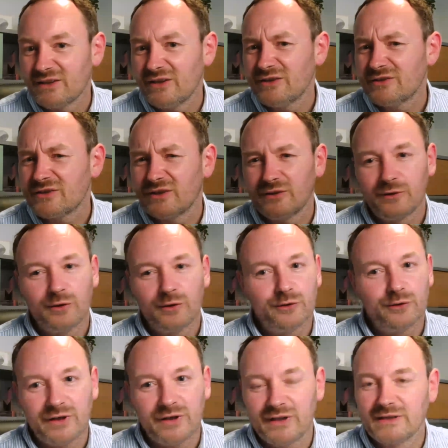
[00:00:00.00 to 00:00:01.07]
There's a lot
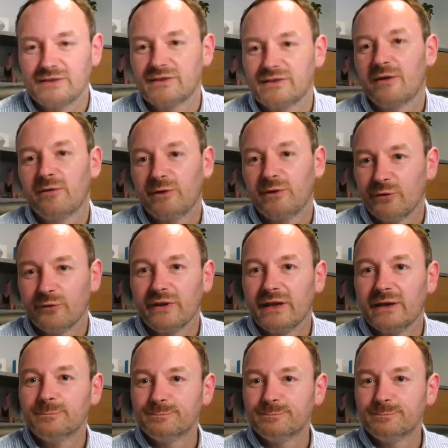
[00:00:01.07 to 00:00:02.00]
of things going on there.